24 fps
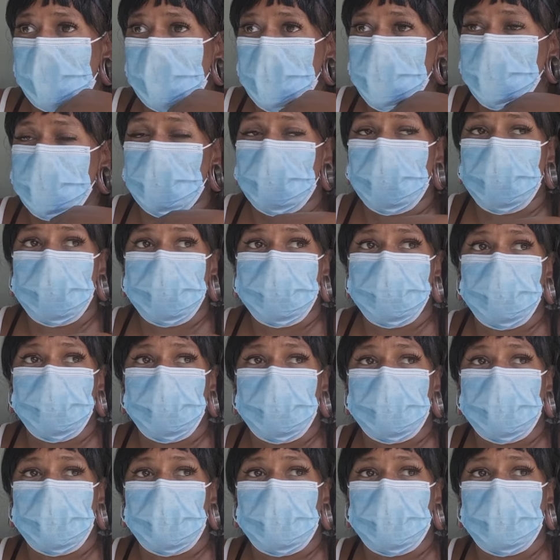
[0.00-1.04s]
So I want to talk
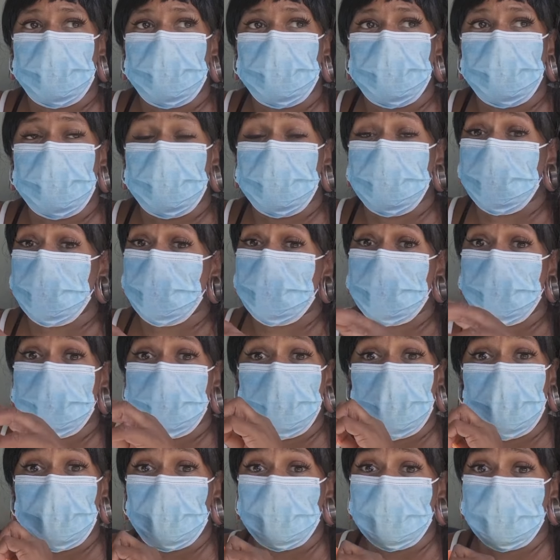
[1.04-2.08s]
about, I'm sorry,
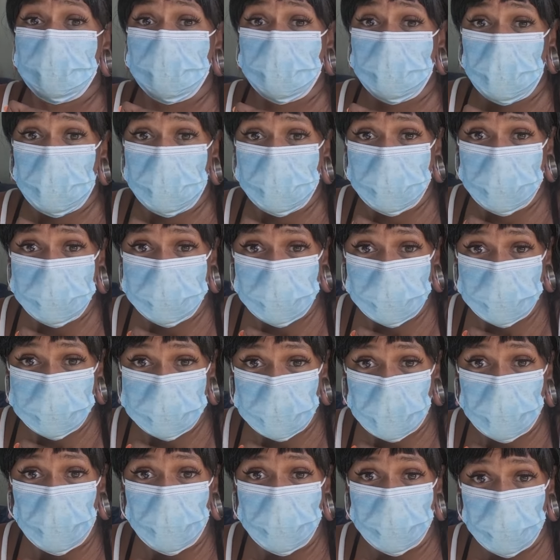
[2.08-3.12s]
I have to talk about Frederick
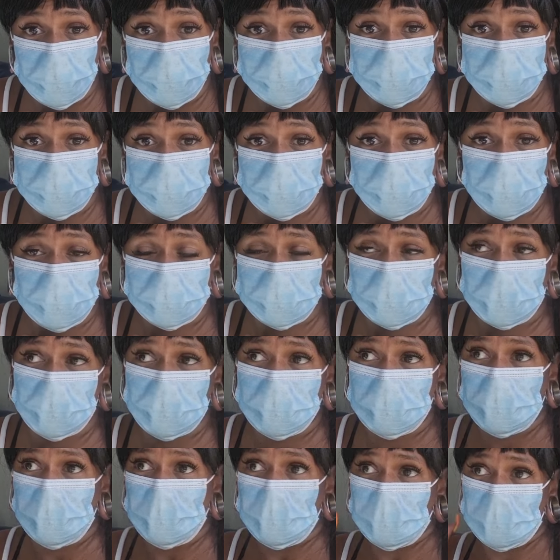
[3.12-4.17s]
Salmon Ward, okay?
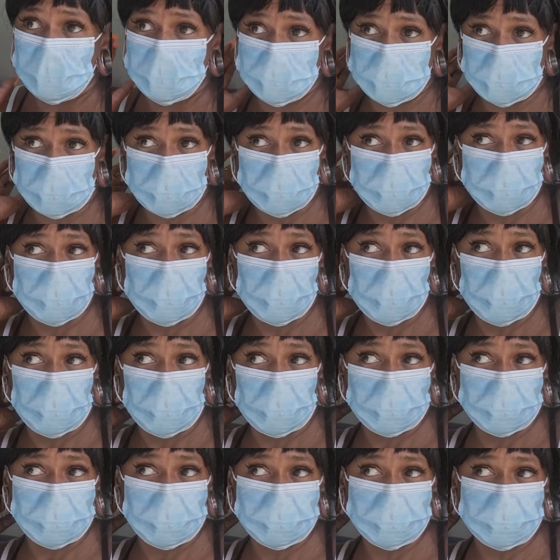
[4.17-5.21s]
So before,
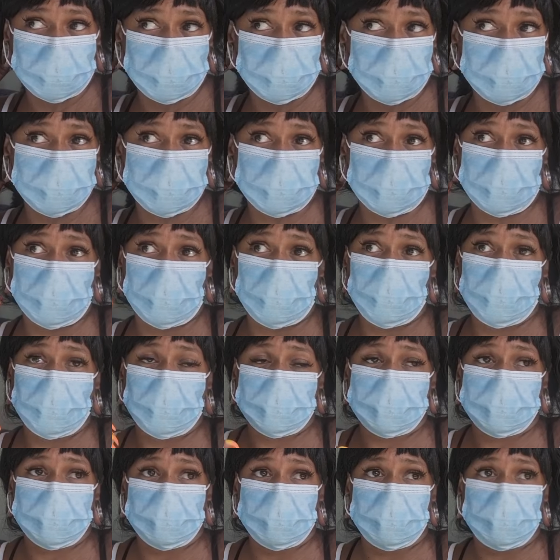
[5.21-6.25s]
I used to be sent over
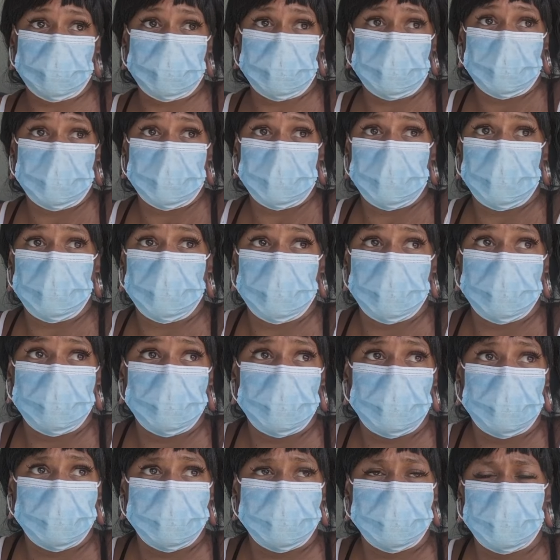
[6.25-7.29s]
to, I don't
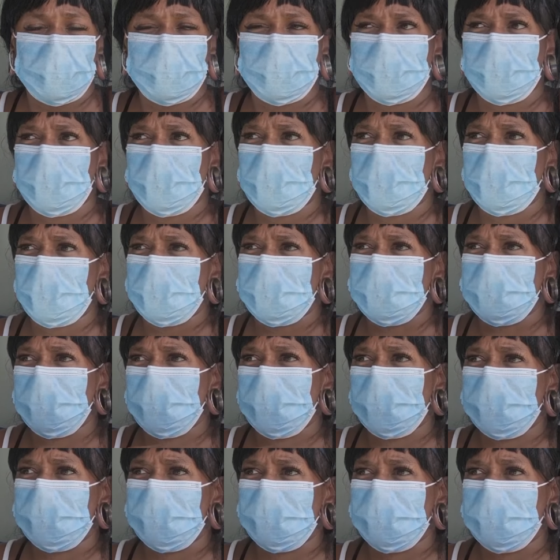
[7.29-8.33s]

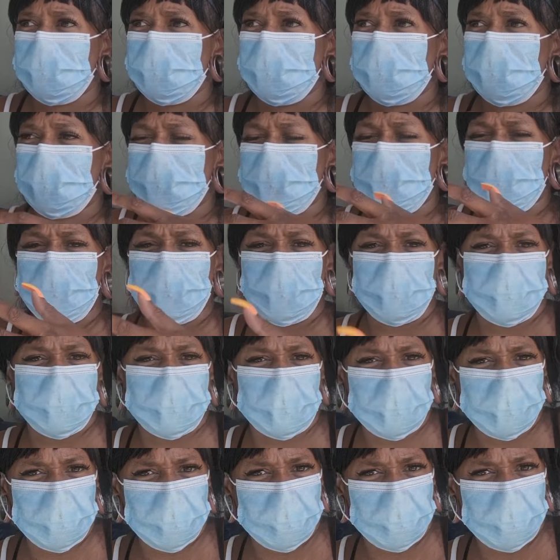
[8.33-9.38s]
know if it's
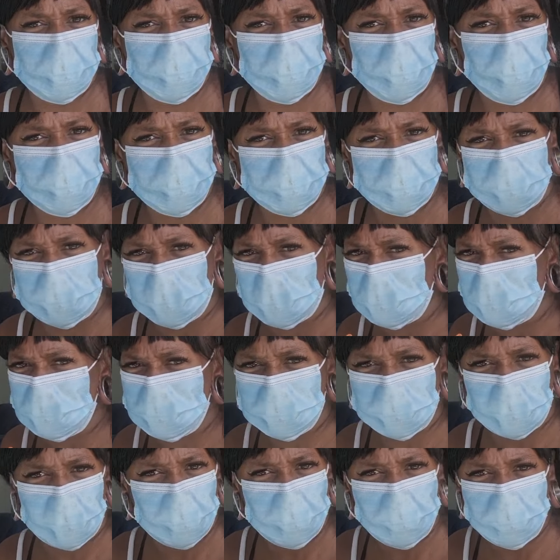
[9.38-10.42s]
Sainsbury's Ward,
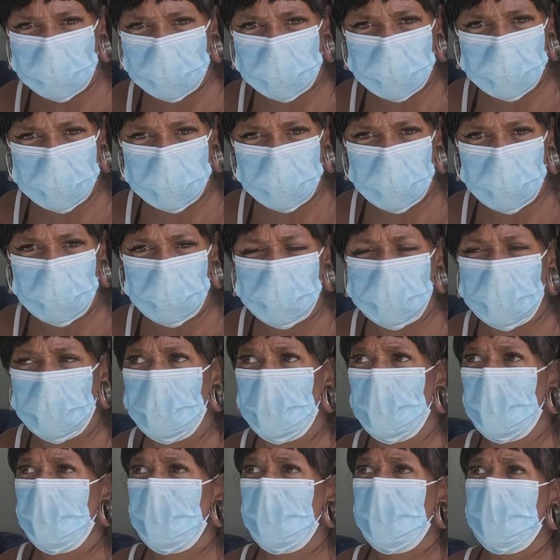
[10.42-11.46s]
Salisbury's Ward.
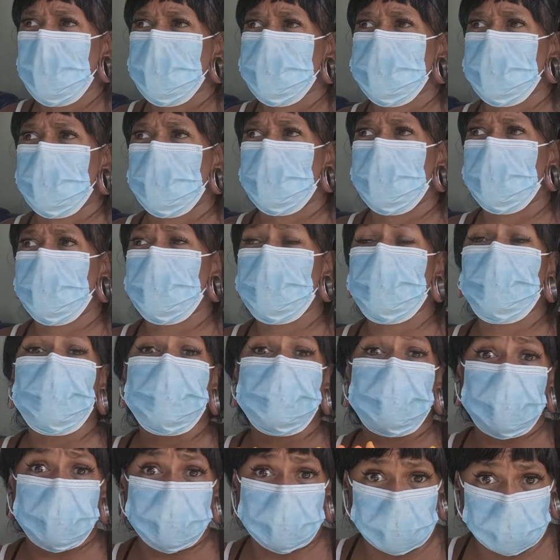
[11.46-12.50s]
So we
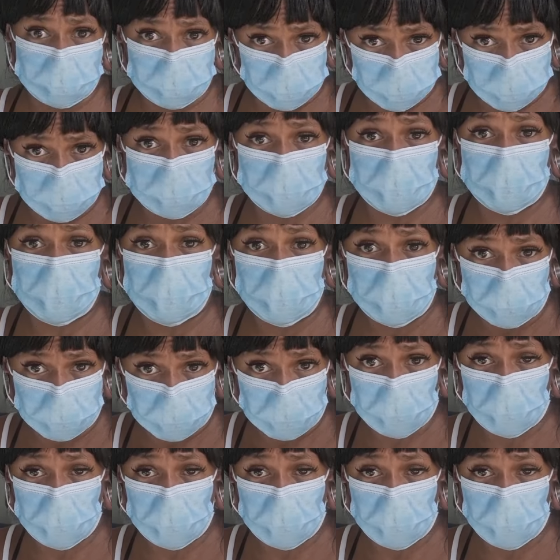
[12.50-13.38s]
would be sent over there.